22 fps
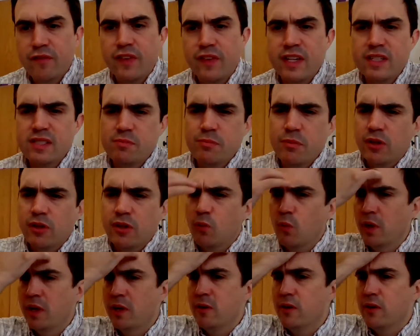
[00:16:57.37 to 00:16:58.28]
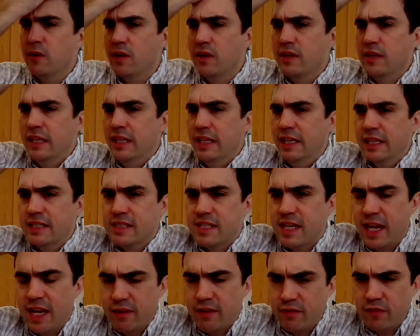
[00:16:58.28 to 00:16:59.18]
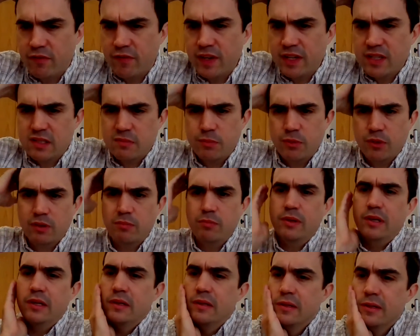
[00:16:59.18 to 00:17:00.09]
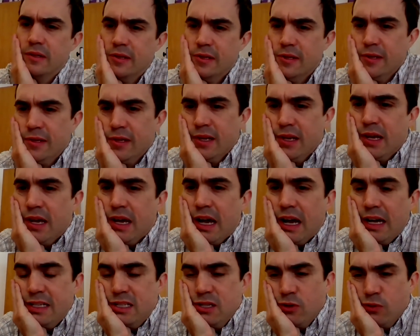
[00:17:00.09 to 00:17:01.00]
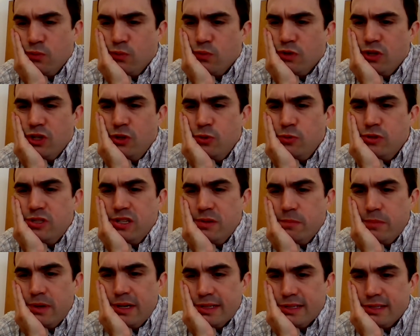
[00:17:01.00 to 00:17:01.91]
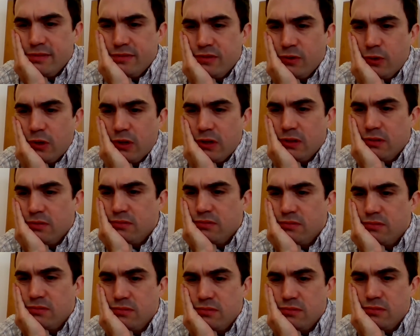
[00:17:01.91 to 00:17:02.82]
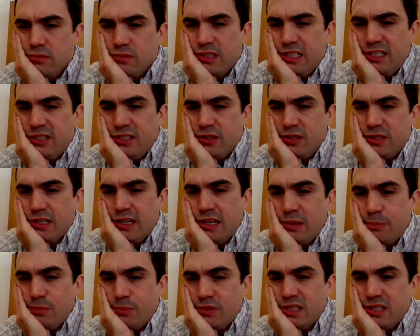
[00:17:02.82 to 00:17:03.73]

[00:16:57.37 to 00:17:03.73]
Facebook? Well, yes, I have a Facebook, but I don't use it much for Teacher Tom